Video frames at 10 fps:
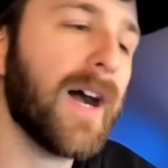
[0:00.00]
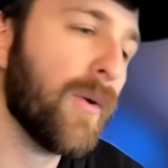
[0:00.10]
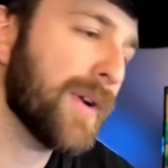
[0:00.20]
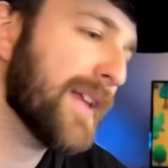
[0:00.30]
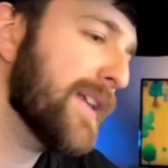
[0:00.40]

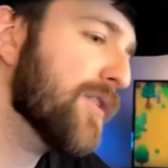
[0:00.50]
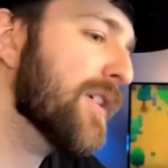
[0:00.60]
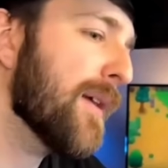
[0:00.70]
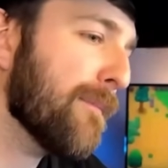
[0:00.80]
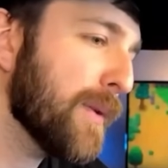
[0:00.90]
I want to
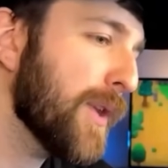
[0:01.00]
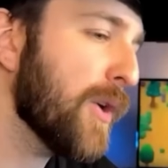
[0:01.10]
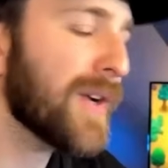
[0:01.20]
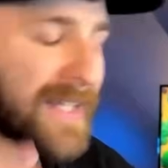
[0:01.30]
hear it below.